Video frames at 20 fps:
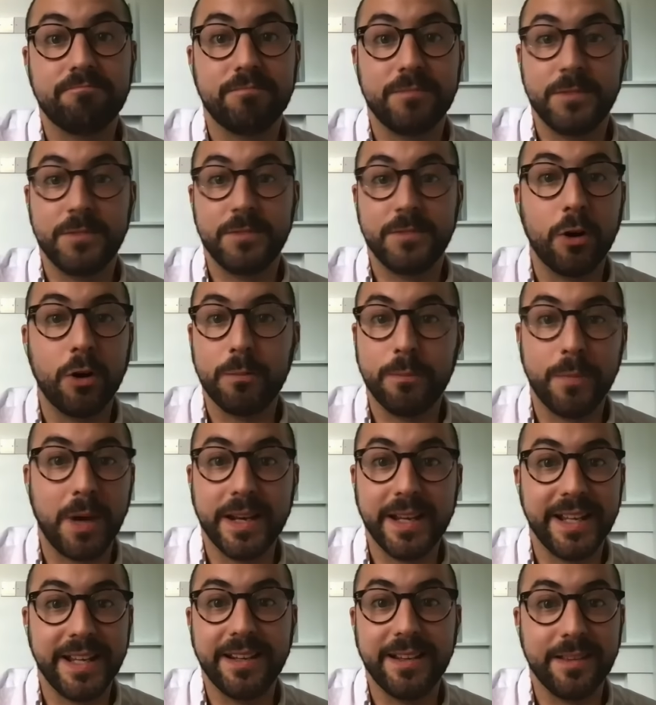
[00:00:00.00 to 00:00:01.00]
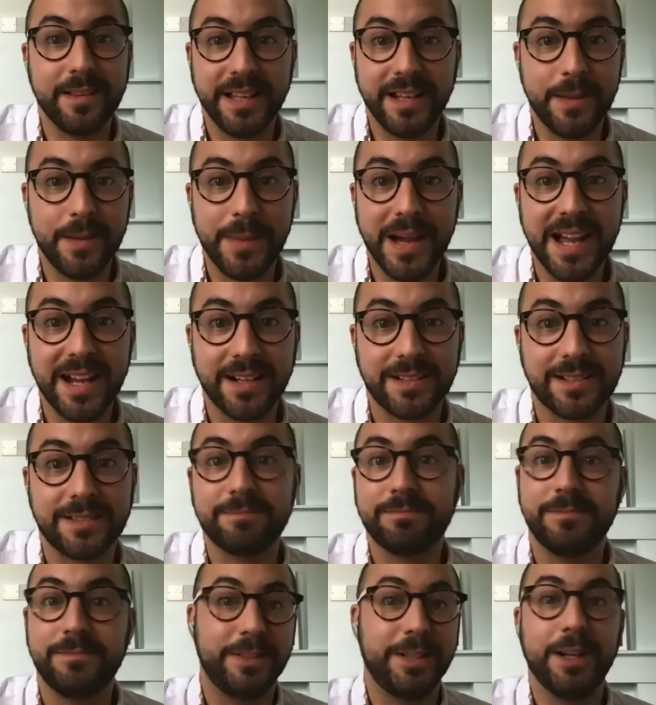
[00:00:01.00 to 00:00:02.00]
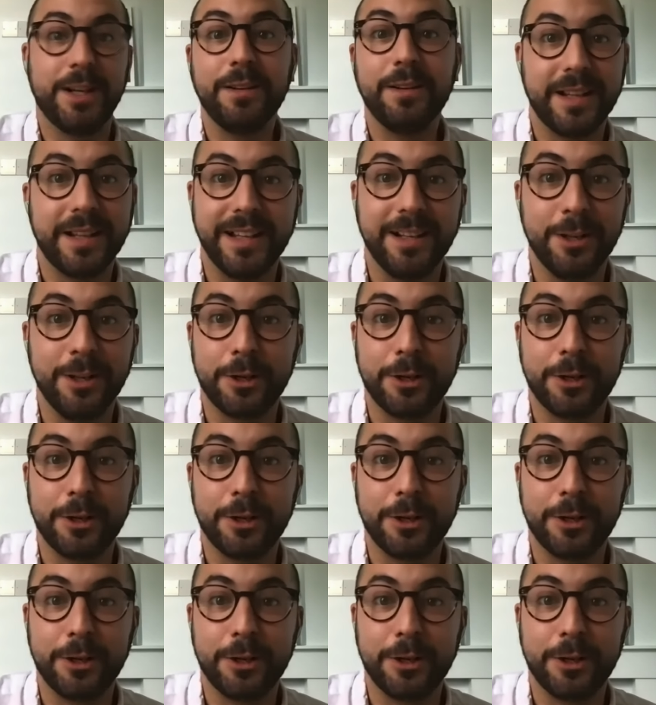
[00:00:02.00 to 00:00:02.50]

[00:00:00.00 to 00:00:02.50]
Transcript: you got money in a in a bank you know and it mm-hmm.